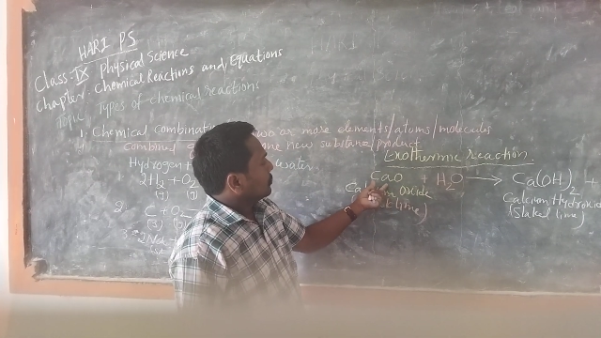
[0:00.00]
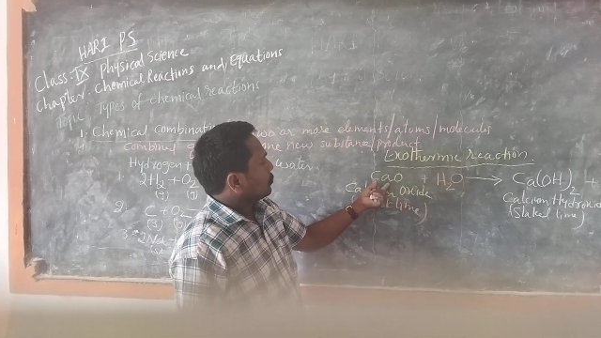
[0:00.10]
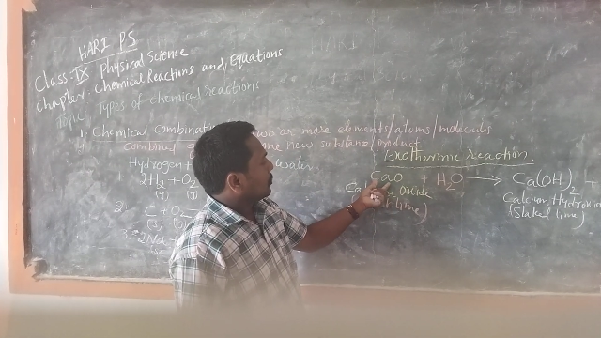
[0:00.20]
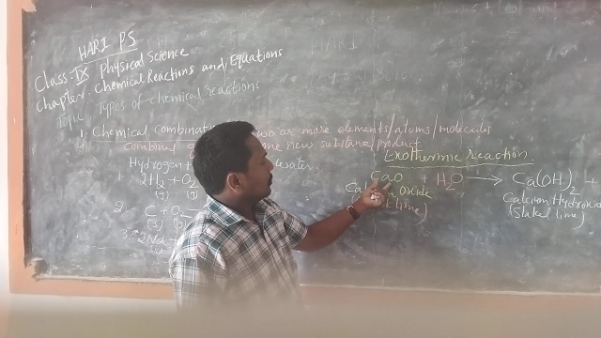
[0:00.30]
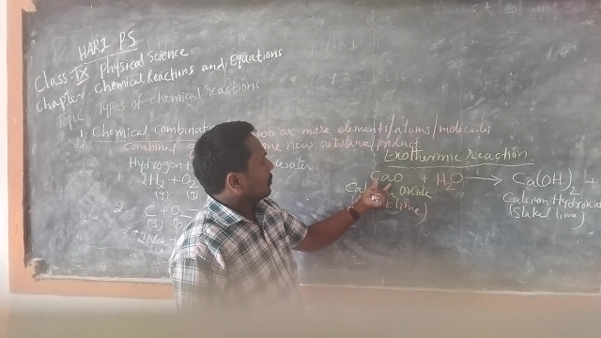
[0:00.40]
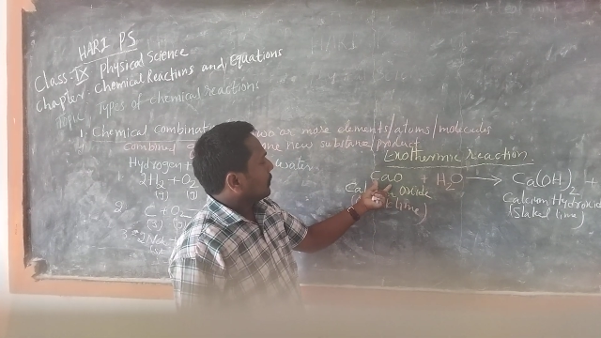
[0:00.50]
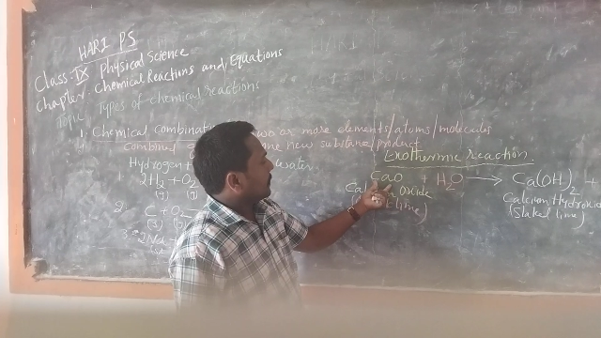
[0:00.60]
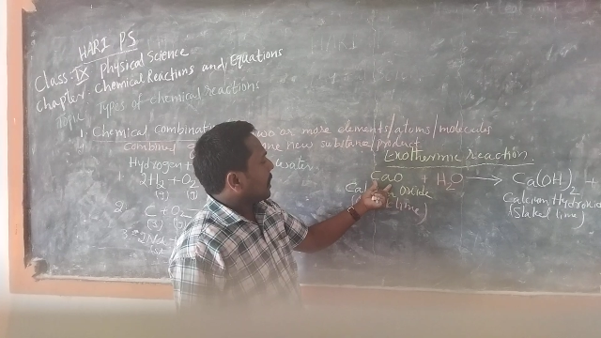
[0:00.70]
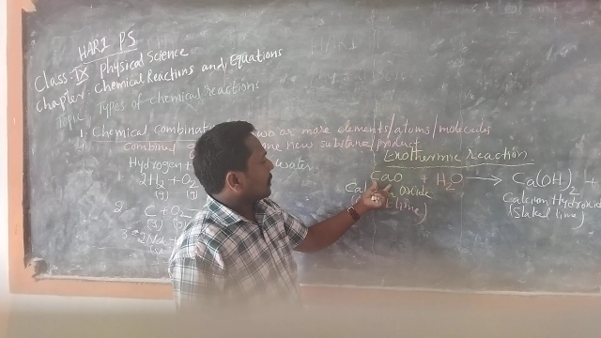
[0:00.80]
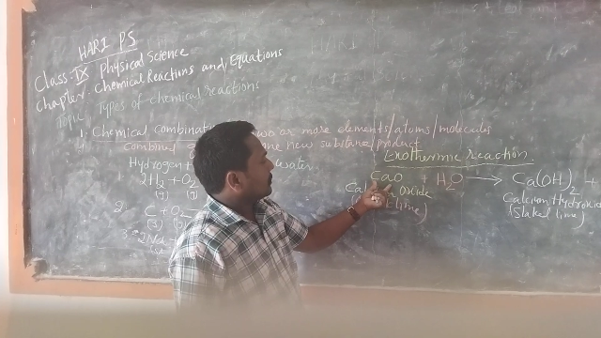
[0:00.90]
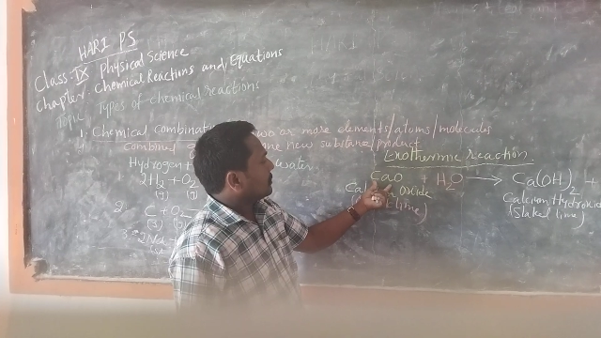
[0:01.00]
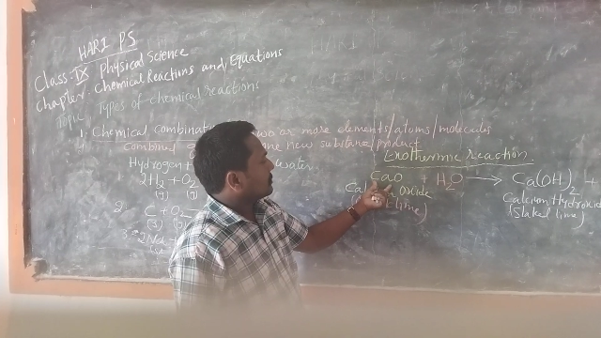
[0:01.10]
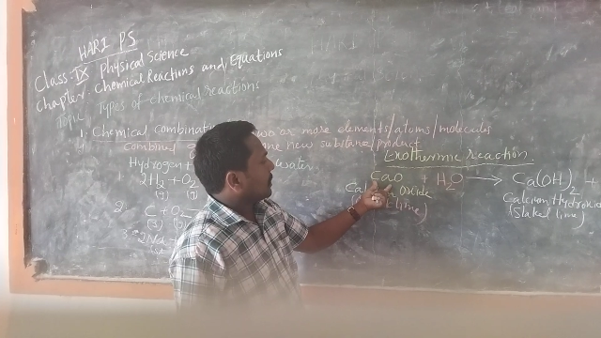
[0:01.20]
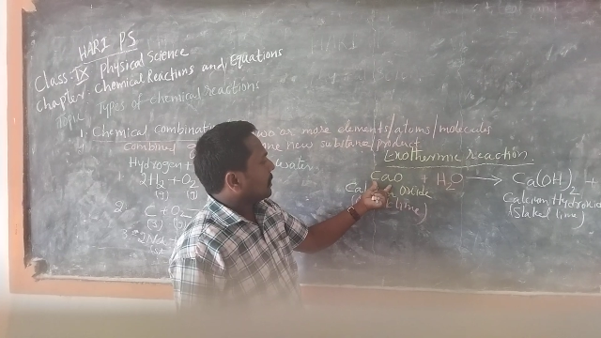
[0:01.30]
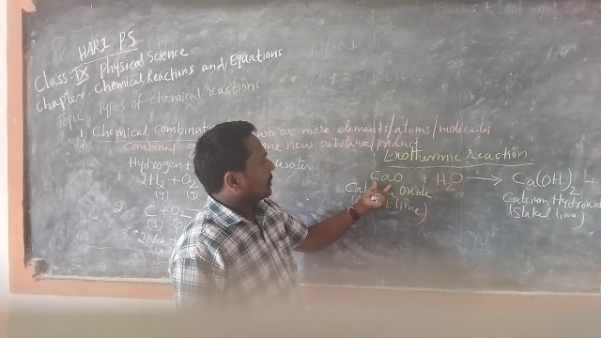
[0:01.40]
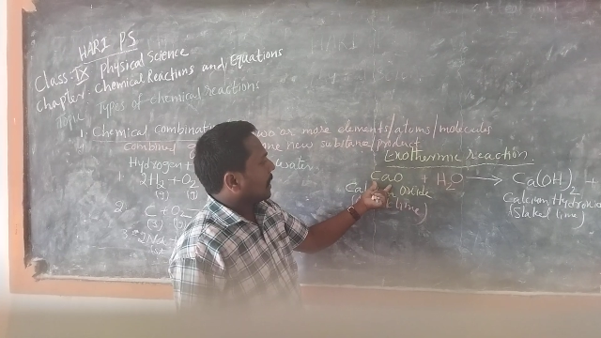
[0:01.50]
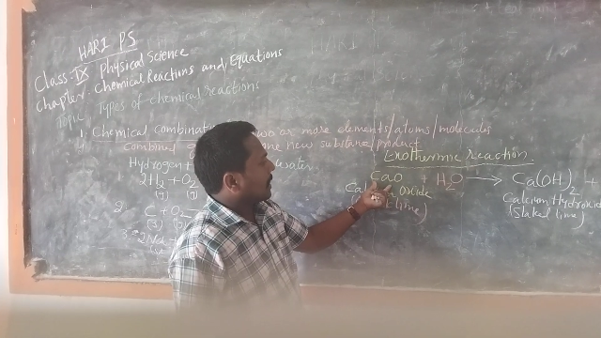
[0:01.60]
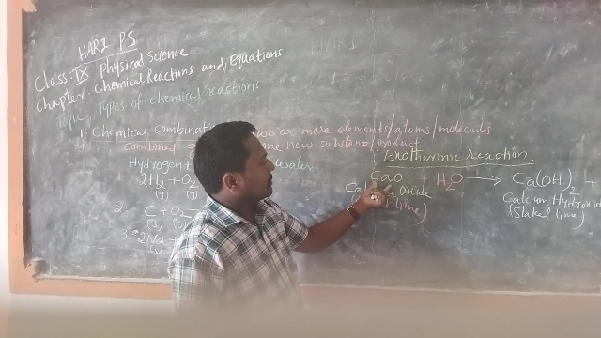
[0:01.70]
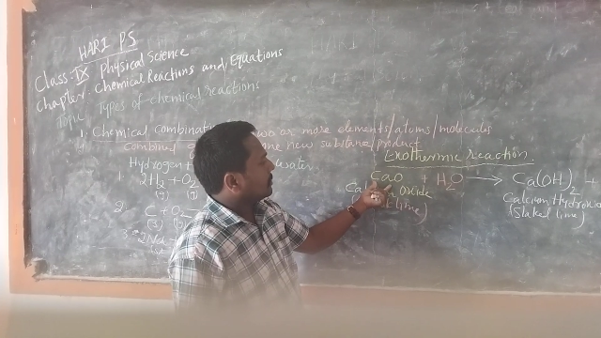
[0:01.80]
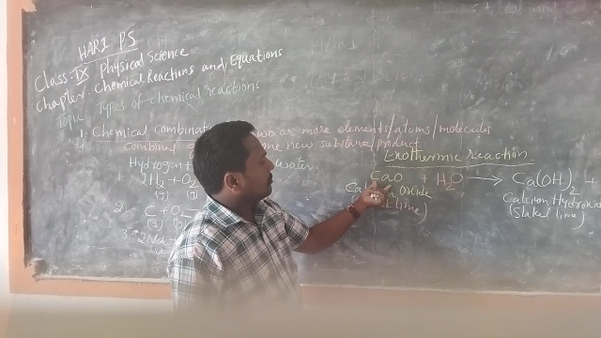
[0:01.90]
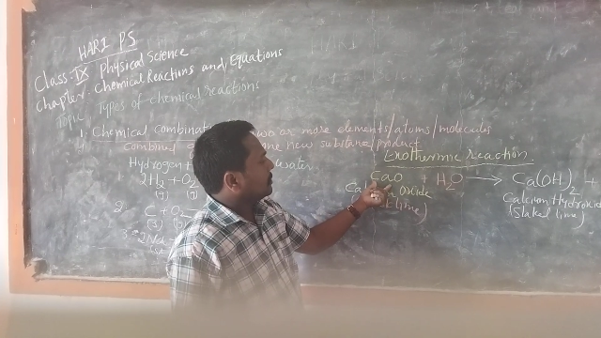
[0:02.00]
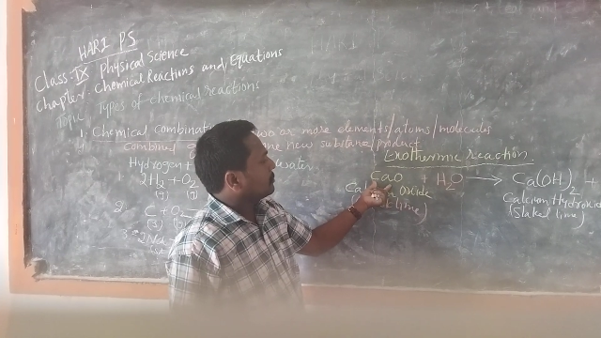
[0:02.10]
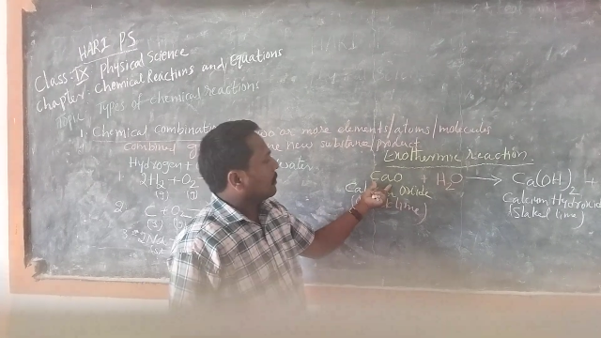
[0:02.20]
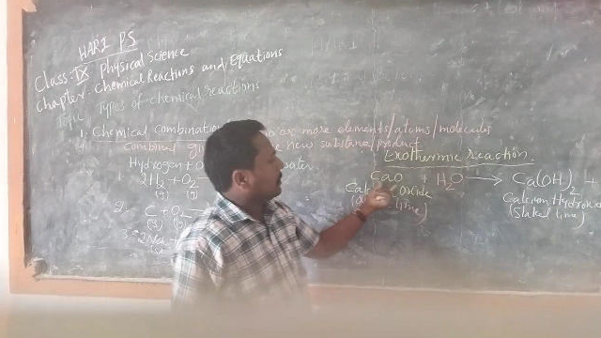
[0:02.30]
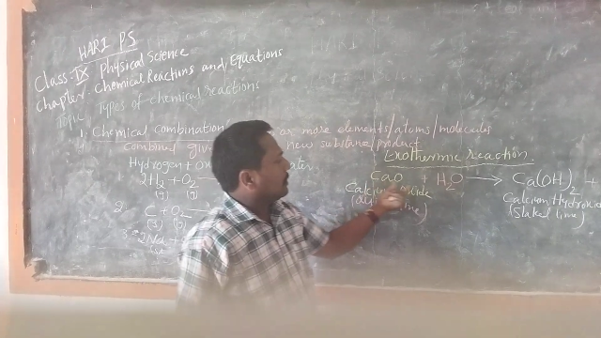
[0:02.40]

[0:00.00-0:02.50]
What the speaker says: So reactant side calcium is 1